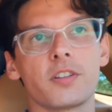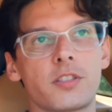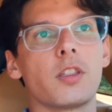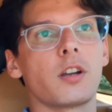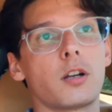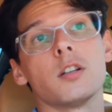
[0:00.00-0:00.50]

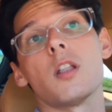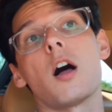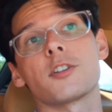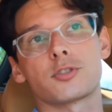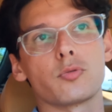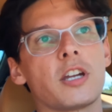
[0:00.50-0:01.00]
with the
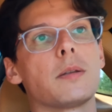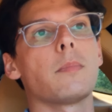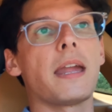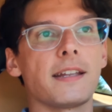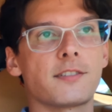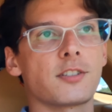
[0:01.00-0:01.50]
colossal
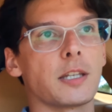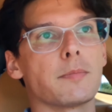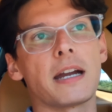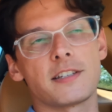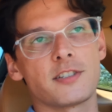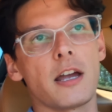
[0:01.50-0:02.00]
inmates
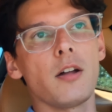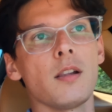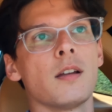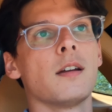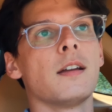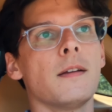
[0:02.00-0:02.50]
and
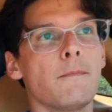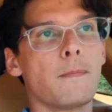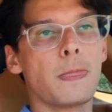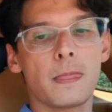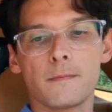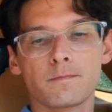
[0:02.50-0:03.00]
myself?
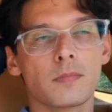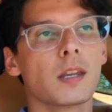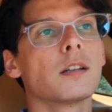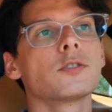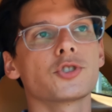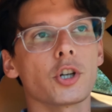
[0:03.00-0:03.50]

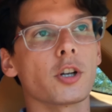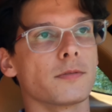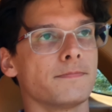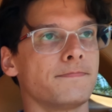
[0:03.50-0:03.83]
Sure.